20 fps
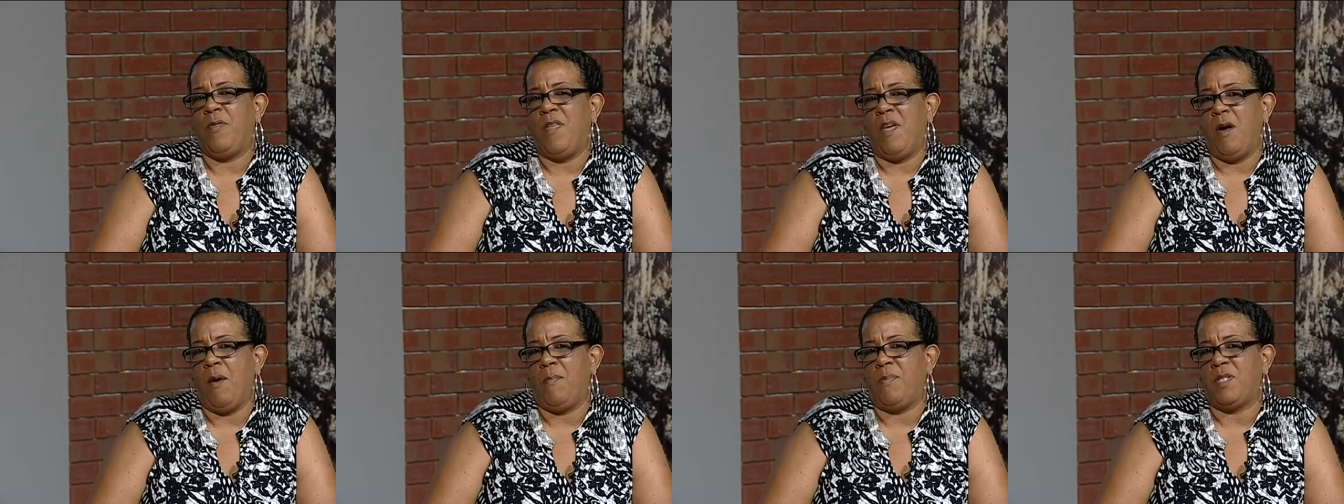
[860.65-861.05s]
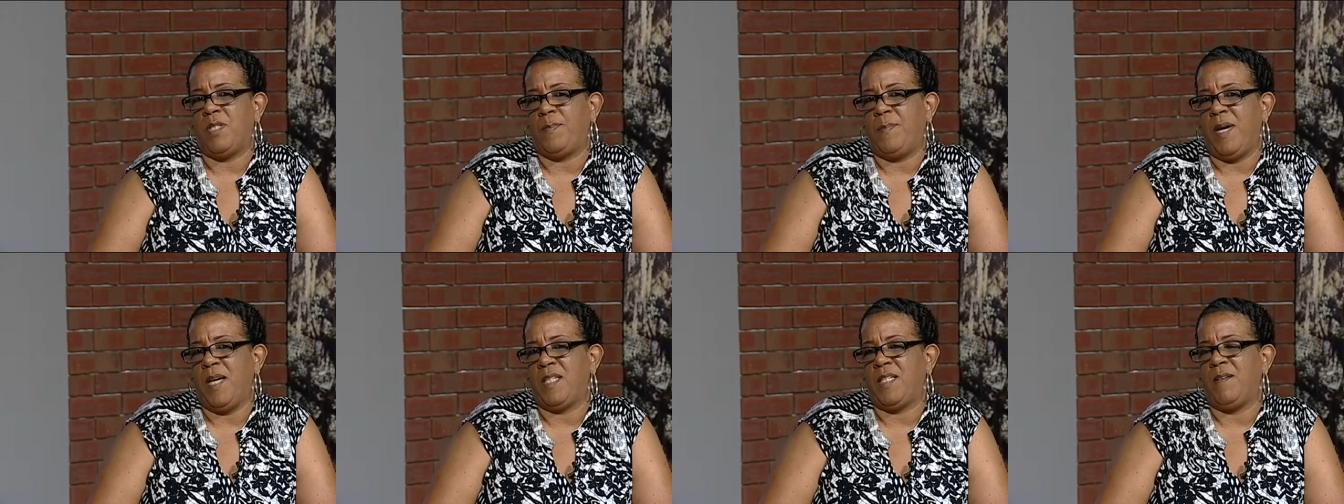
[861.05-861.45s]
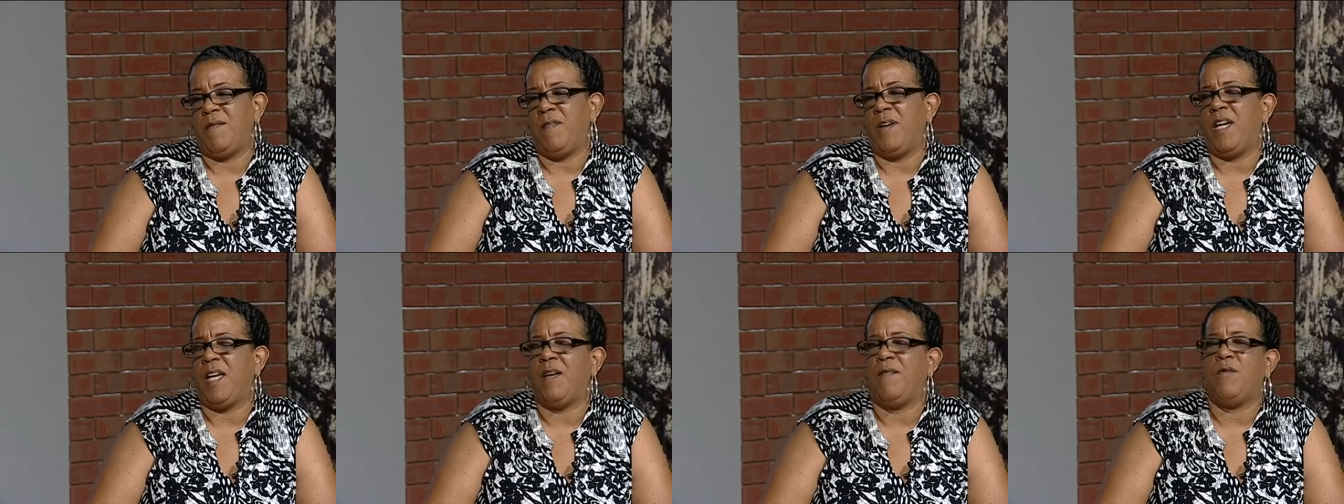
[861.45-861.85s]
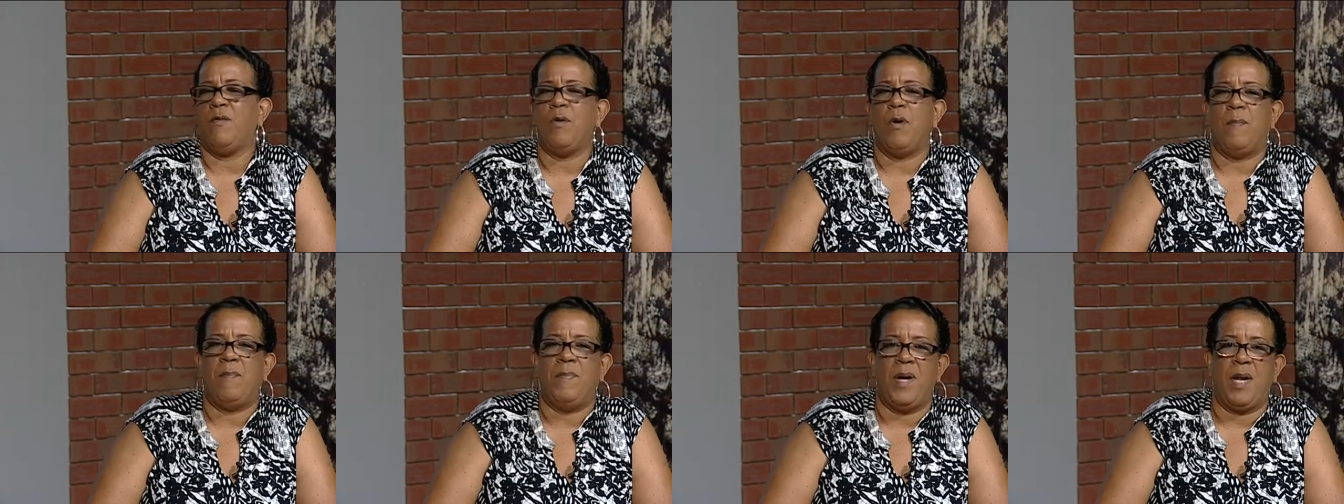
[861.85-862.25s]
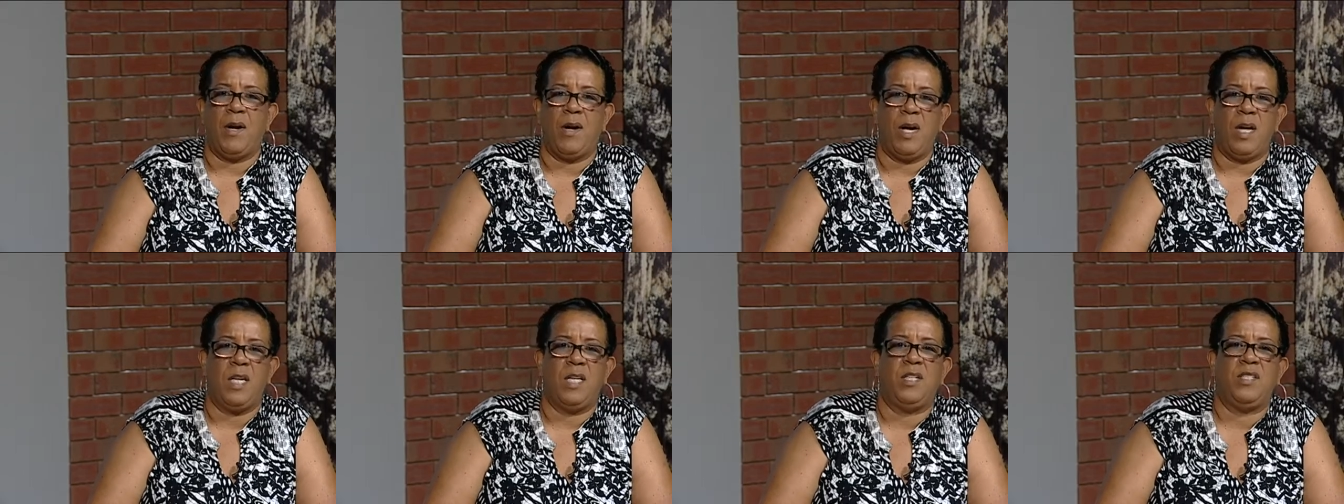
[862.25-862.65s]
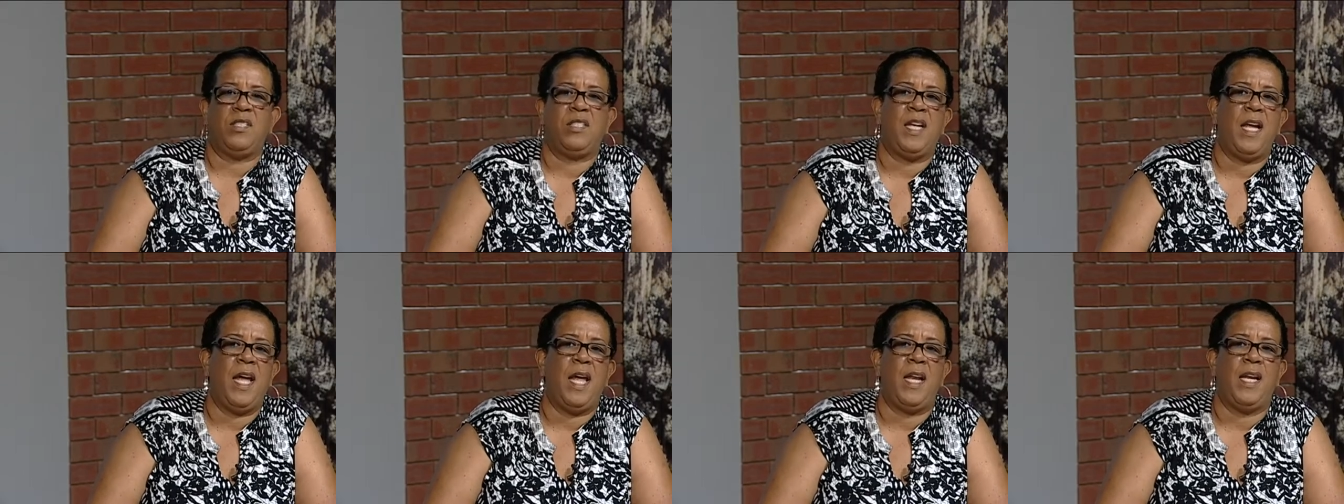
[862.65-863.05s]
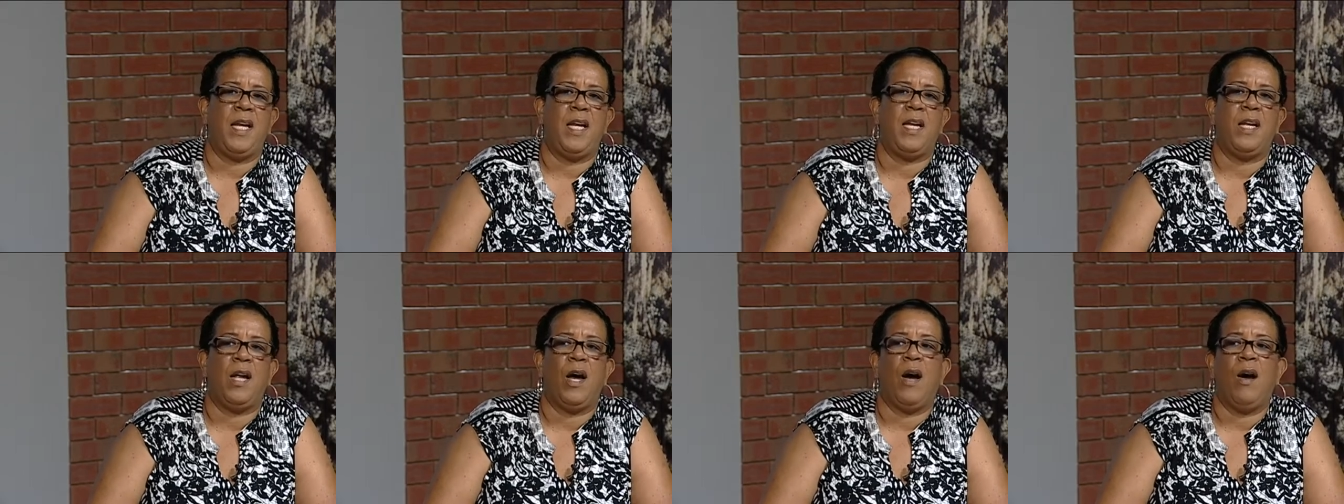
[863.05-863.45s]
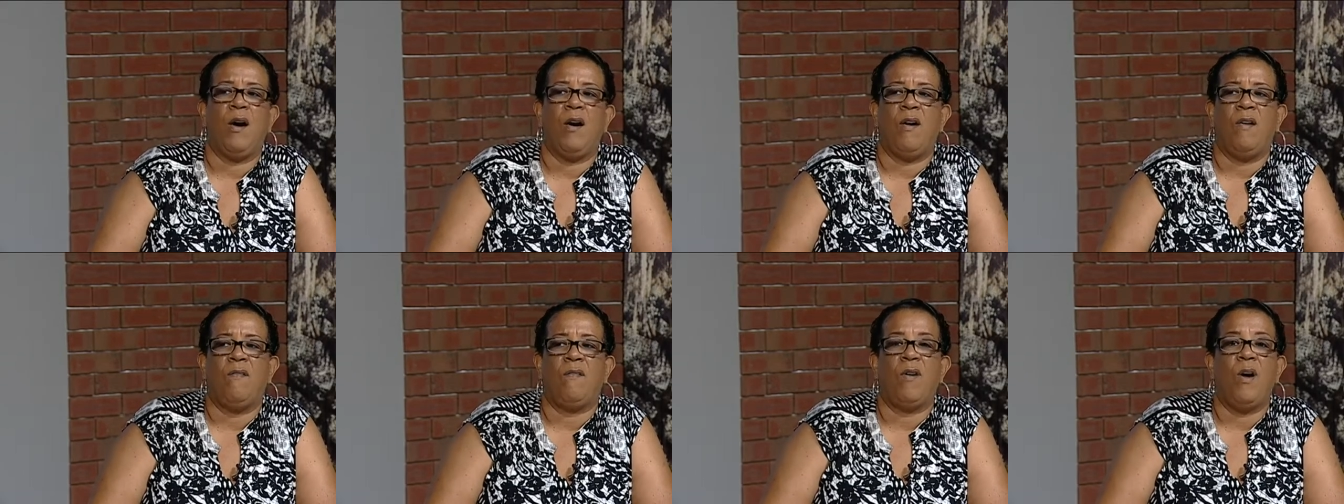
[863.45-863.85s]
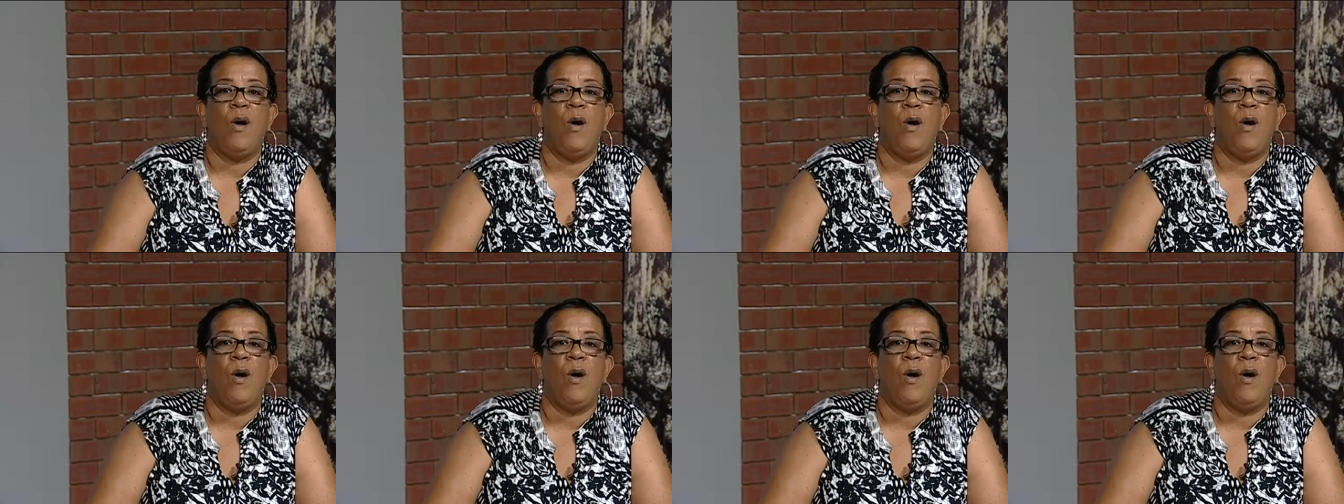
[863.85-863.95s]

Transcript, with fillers: their perspective and give you a better understanding of